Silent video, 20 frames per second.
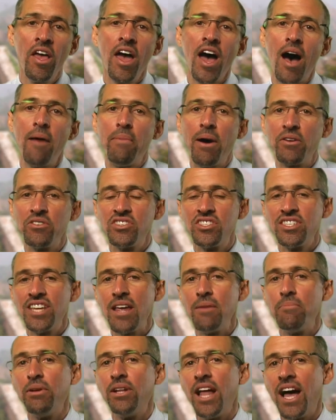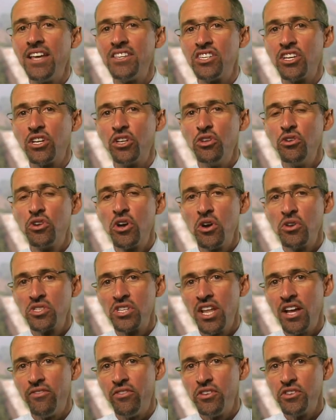about stabilizing glucose
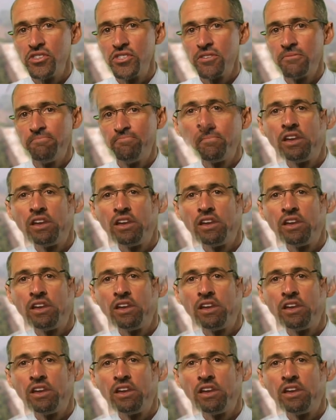levels.